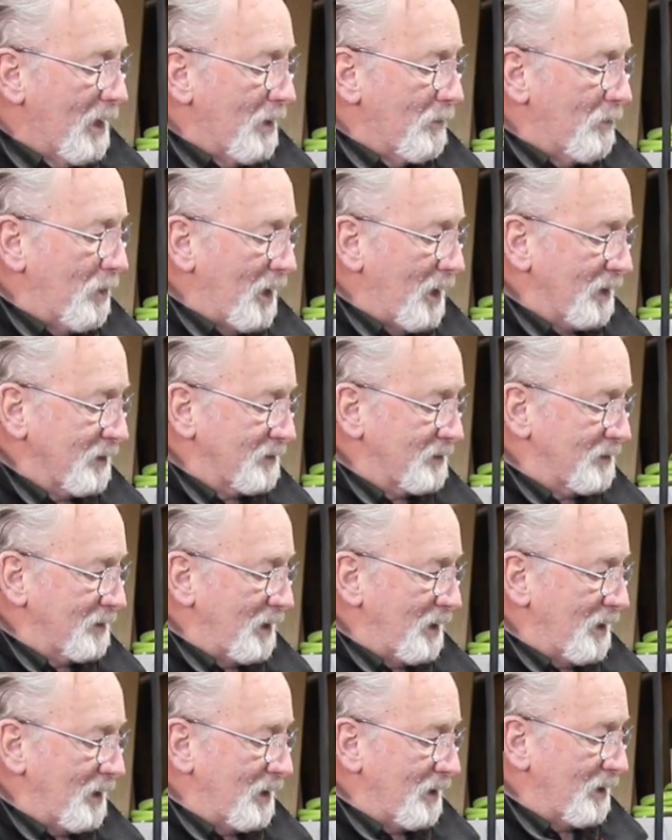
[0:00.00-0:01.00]
But
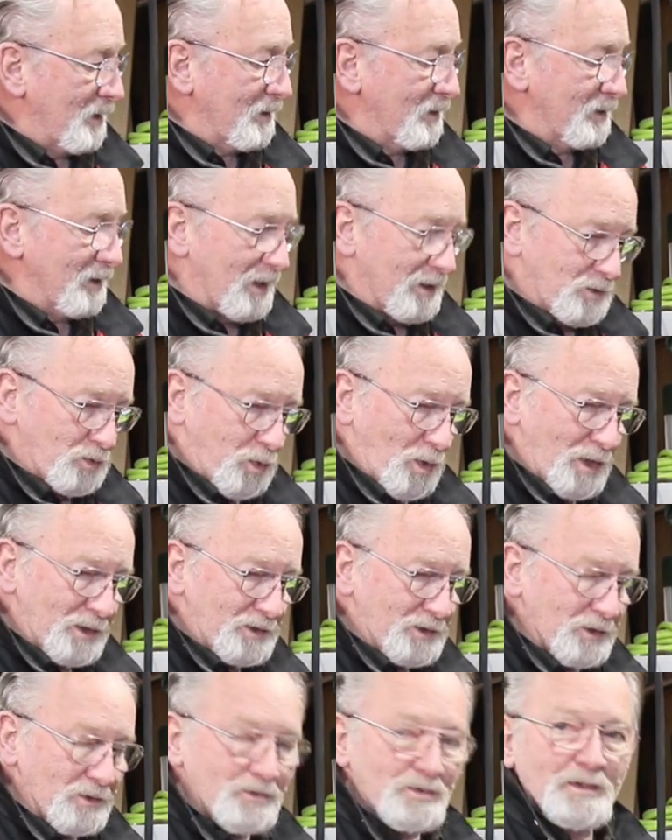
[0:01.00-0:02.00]
let's watch
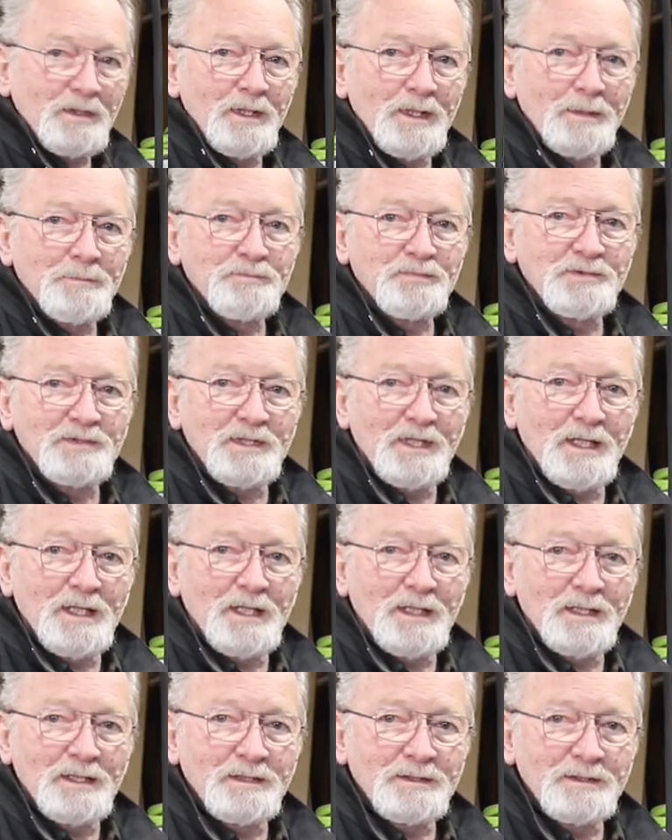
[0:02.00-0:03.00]
those clips
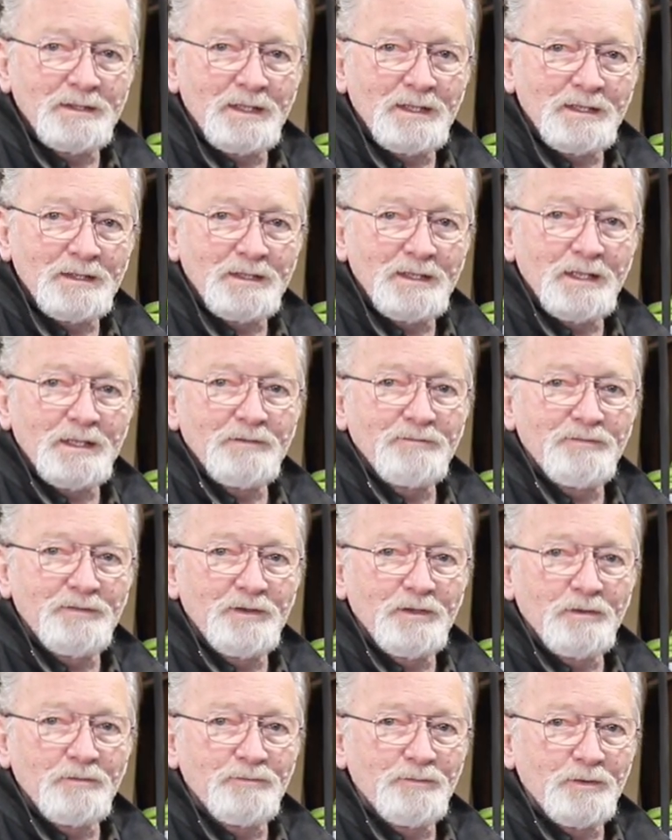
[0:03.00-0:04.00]
and get a
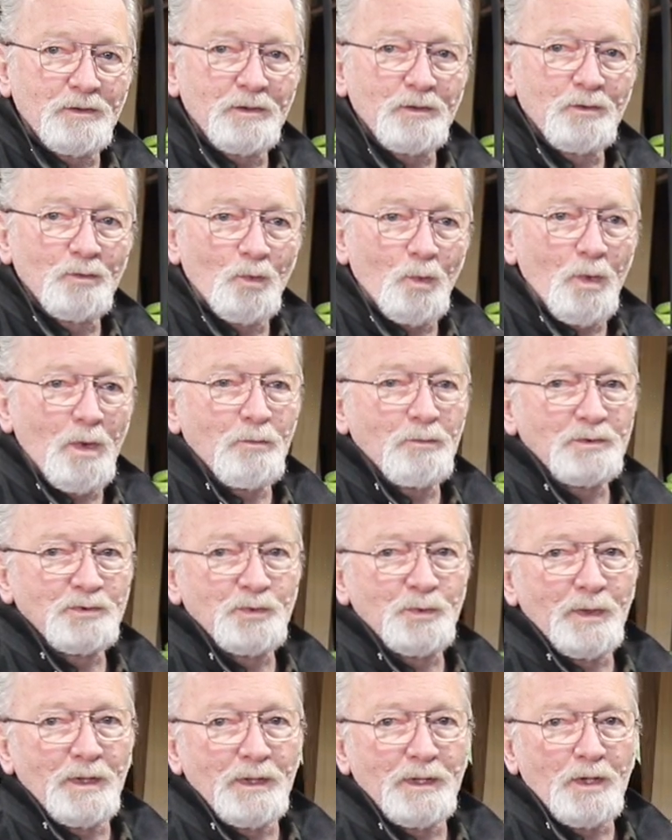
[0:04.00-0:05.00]
feel for what was
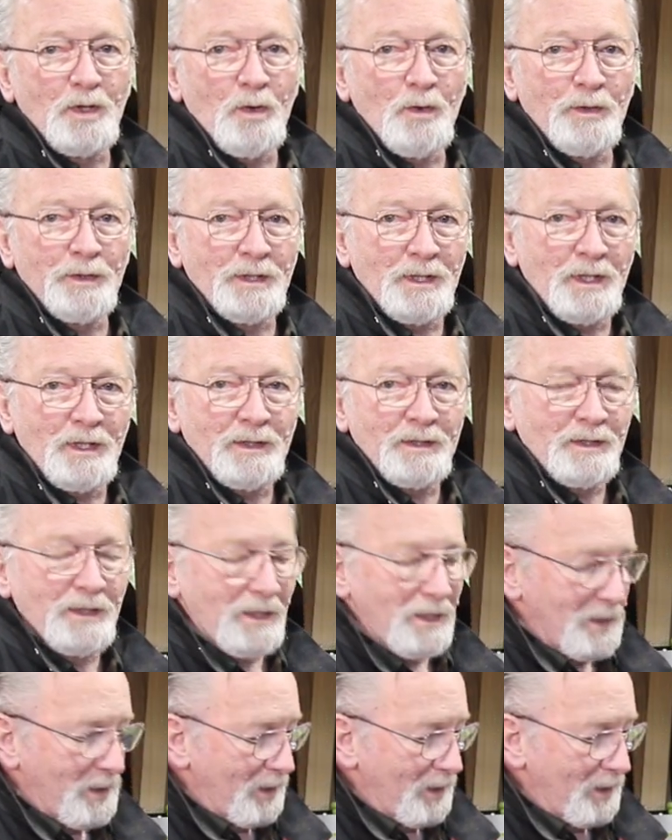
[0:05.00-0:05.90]
really going on,